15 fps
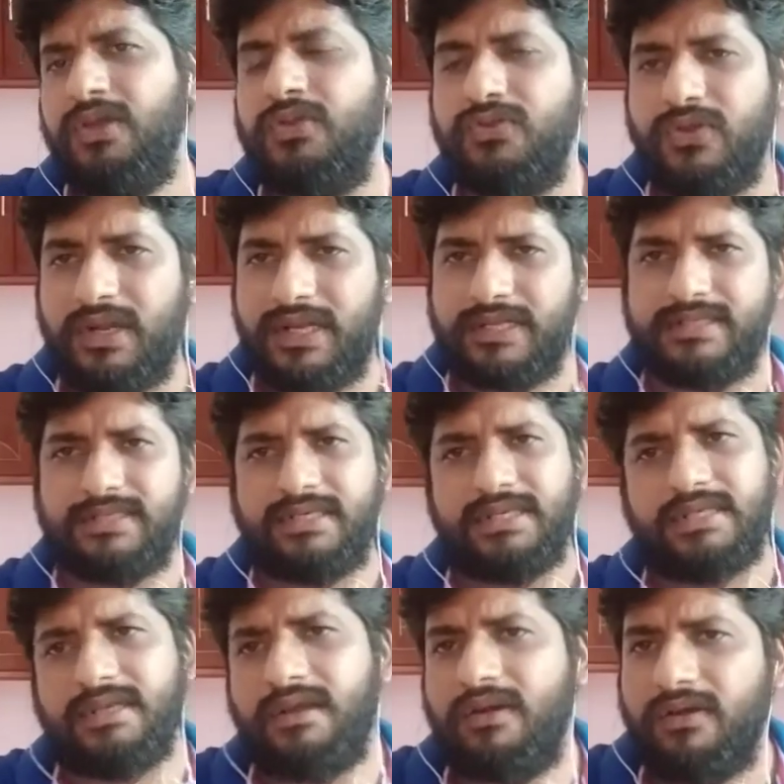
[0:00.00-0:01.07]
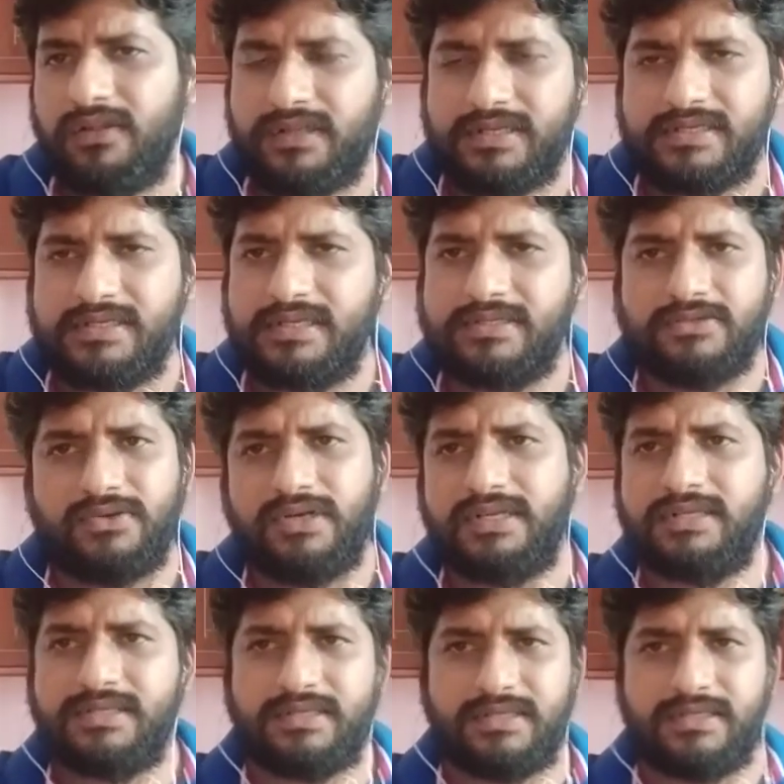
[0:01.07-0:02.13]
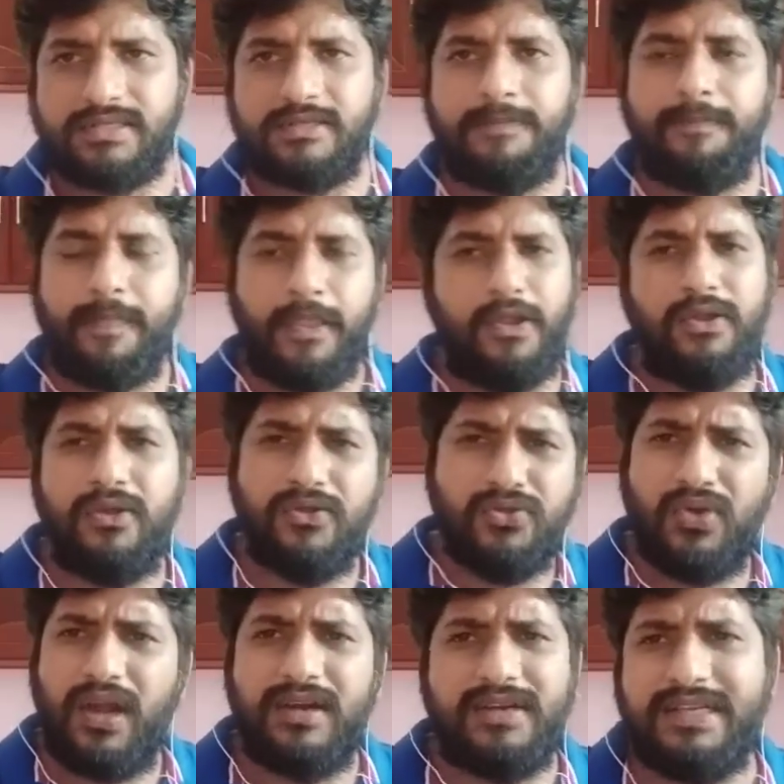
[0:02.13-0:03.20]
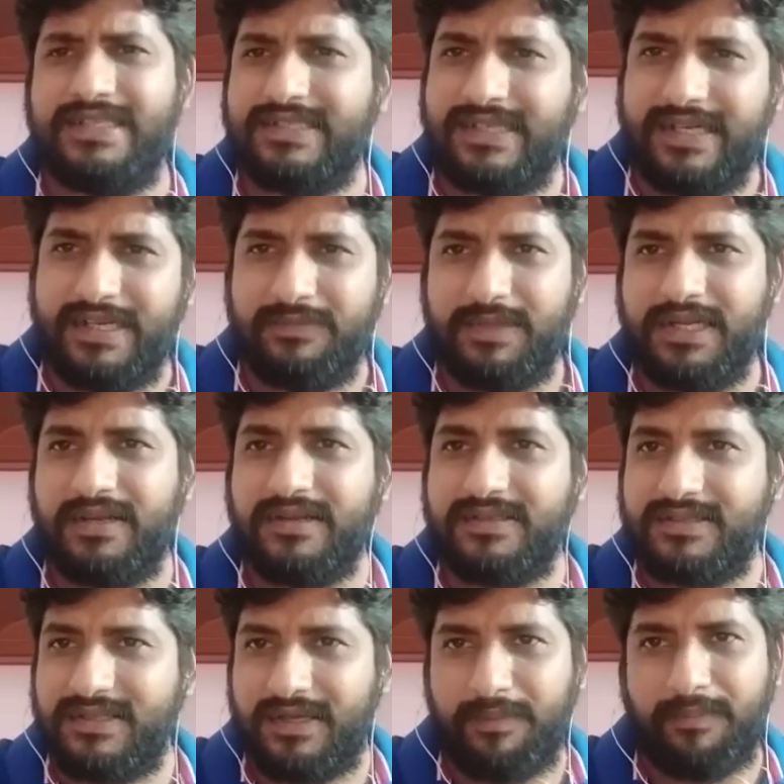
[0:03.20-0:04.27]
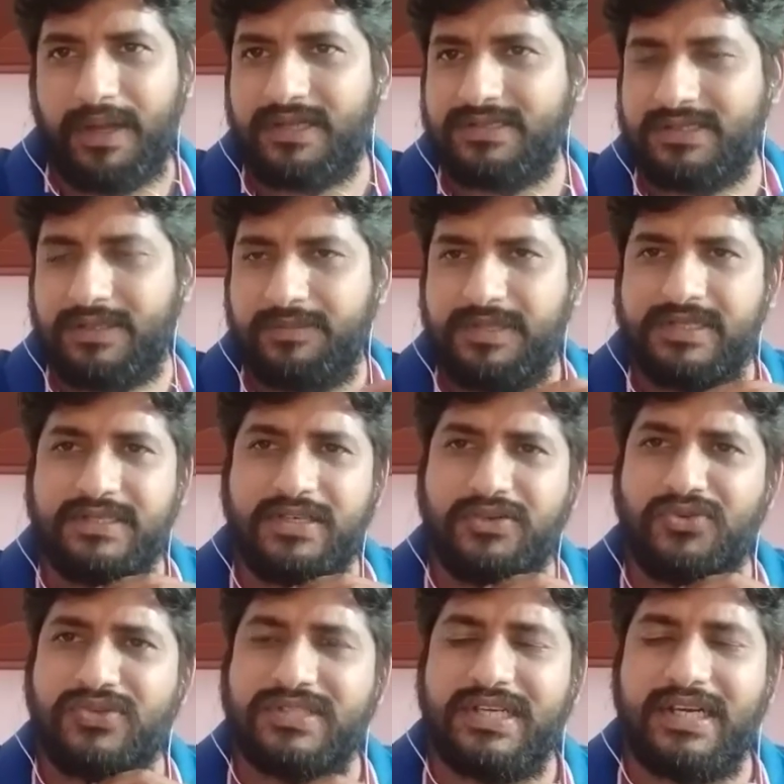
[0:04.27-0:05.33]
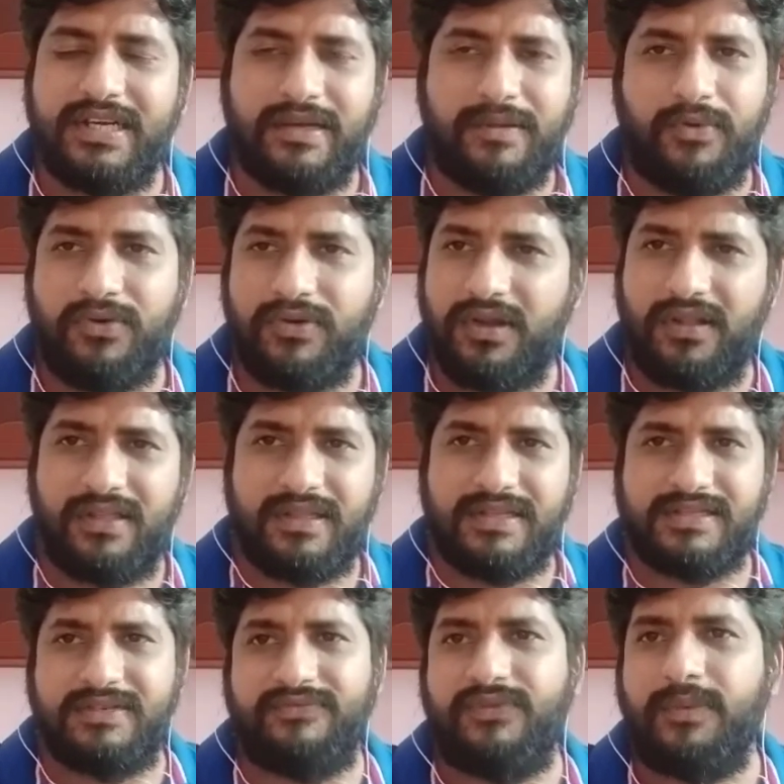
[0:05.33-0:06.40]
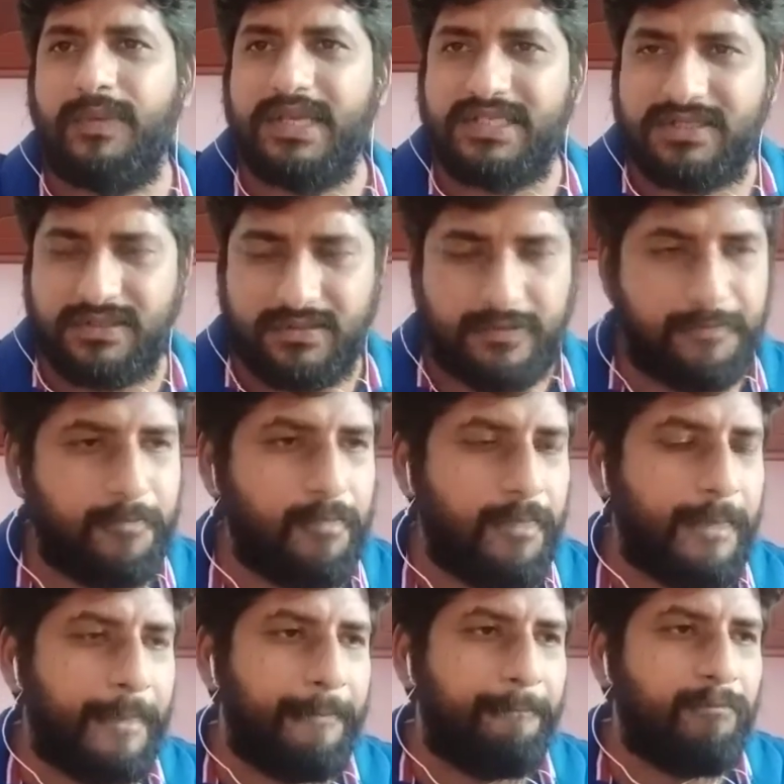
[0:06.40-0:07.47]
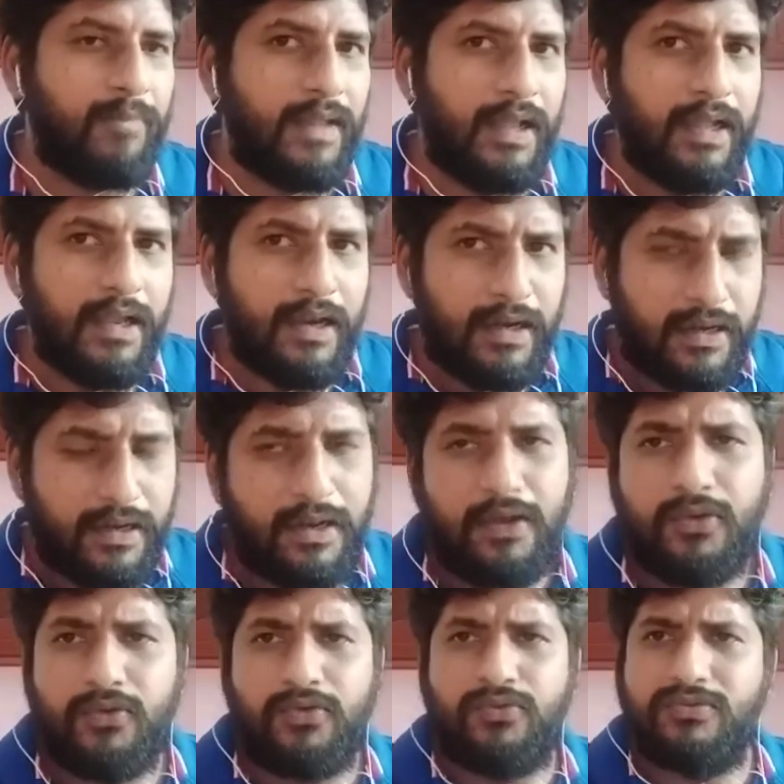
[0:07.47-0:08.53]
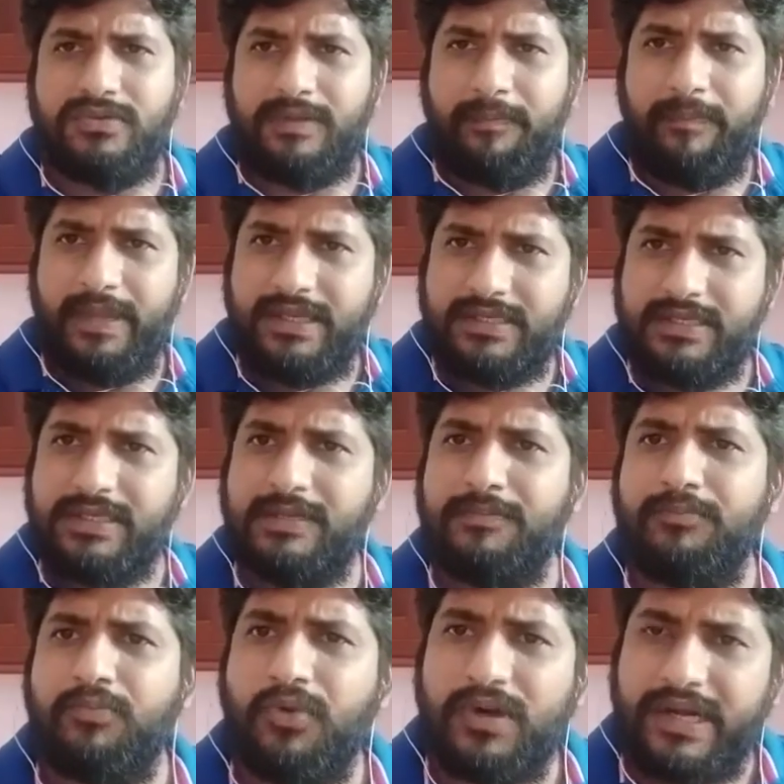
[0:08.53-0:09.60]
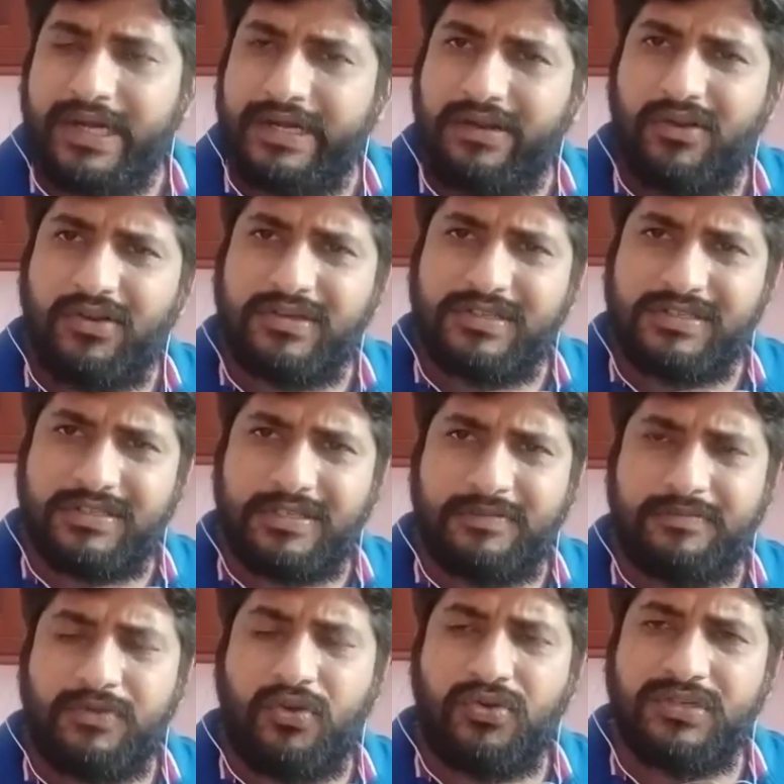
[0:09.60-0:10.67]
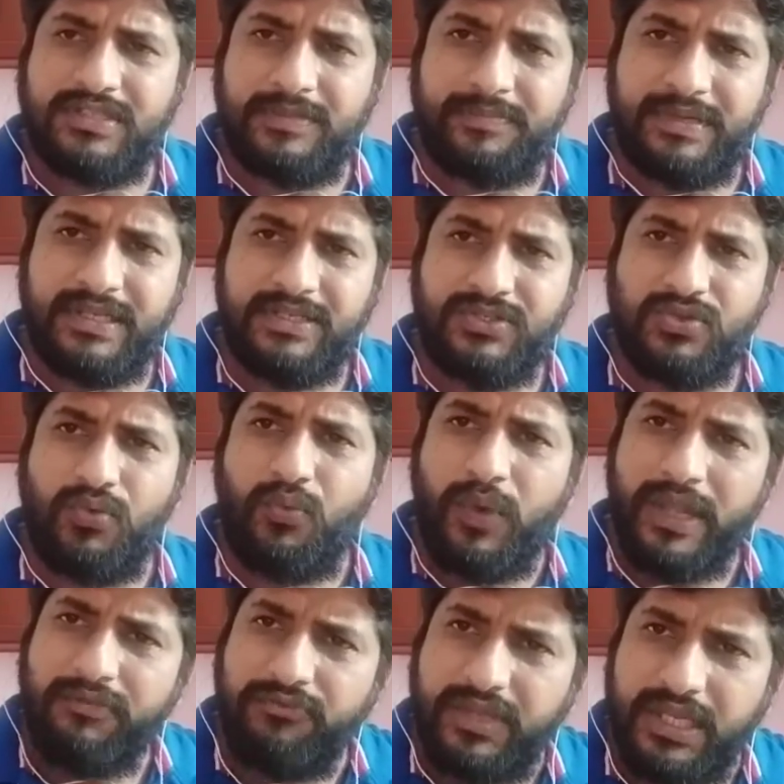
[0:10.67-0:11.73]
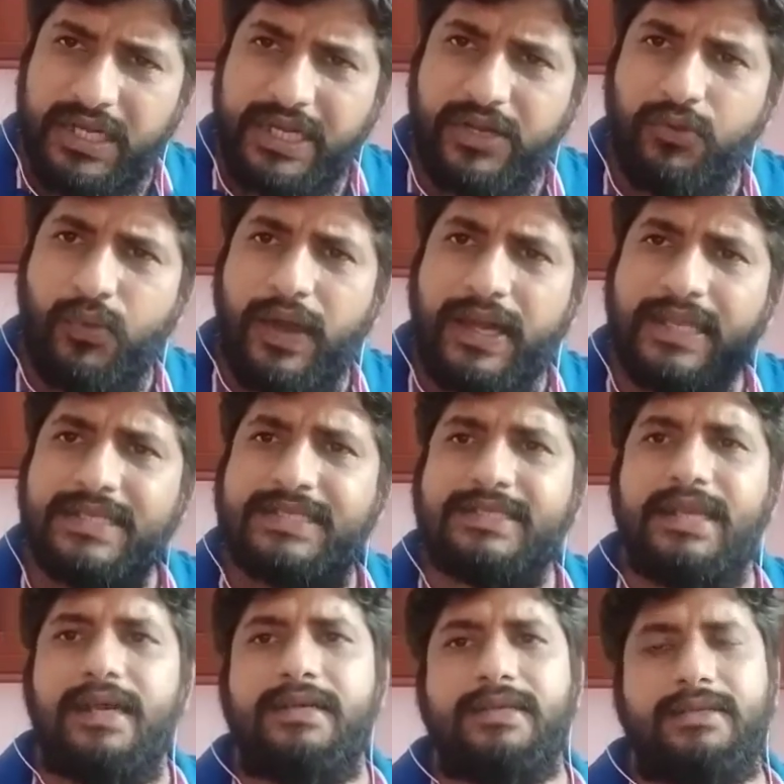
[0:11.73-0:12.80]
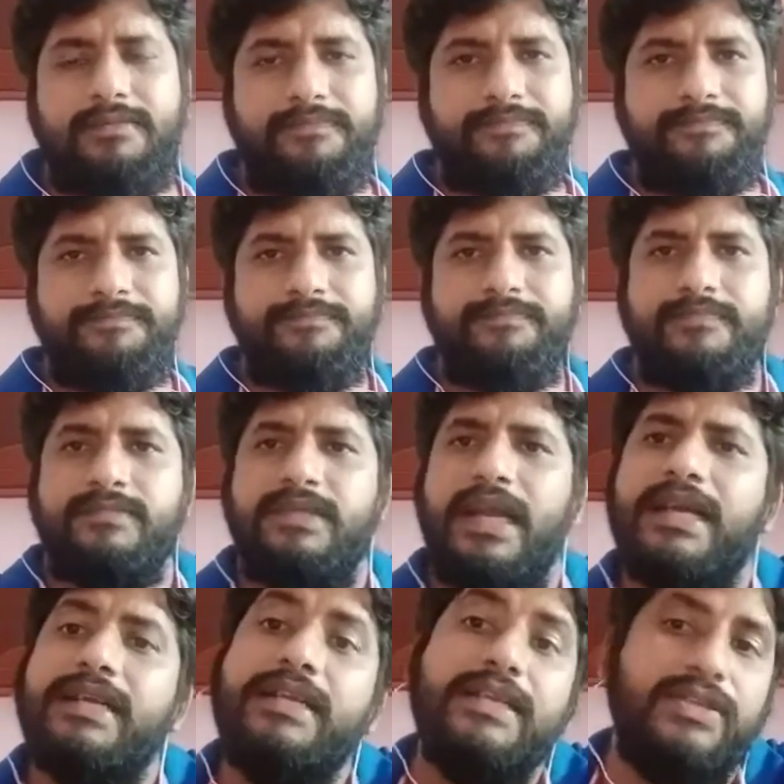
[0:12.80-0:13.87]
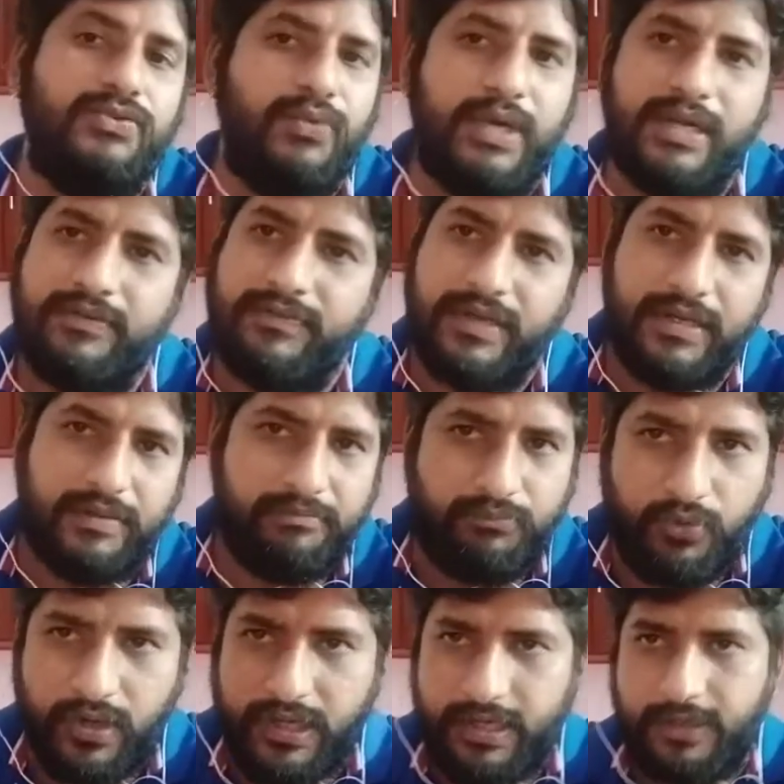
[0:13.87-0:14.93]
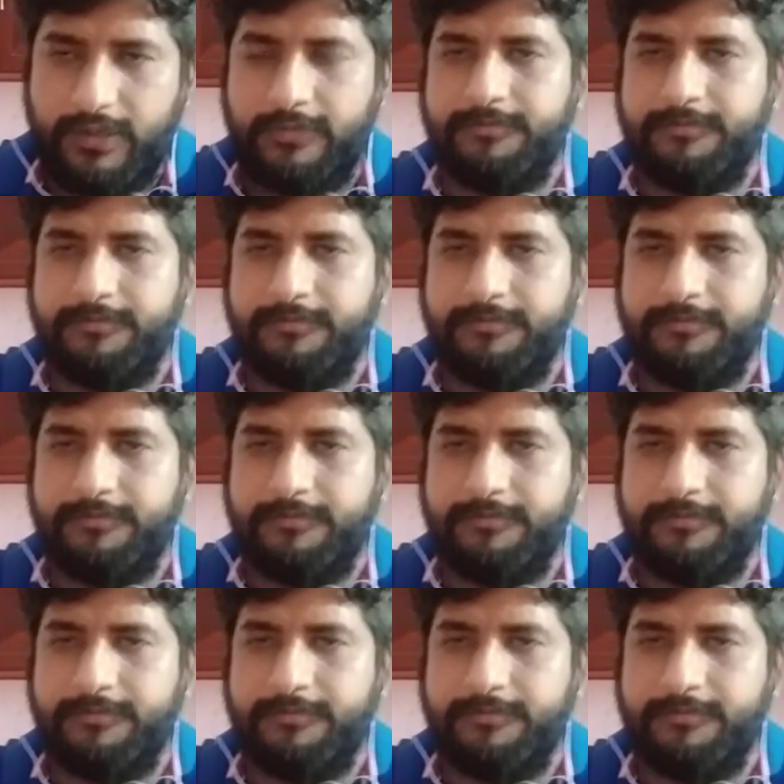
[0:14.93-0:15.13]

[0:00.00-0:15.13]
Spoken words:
You are exciting. All these things we'll discuss. You already studied because in the past semester you studied about all this information. Now the basic important concept is why we require a starter. That is very, very important.